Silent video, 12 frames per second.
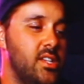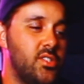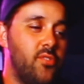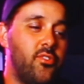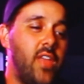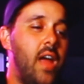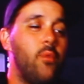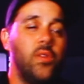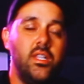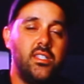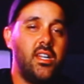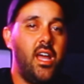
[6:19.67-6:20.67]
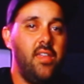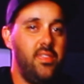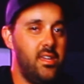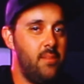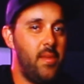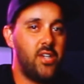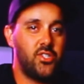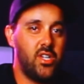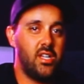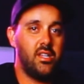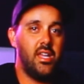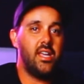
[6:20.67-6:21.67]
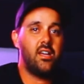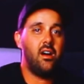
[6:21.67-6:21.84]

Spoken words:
So for that reason, I think I'm actually going to let...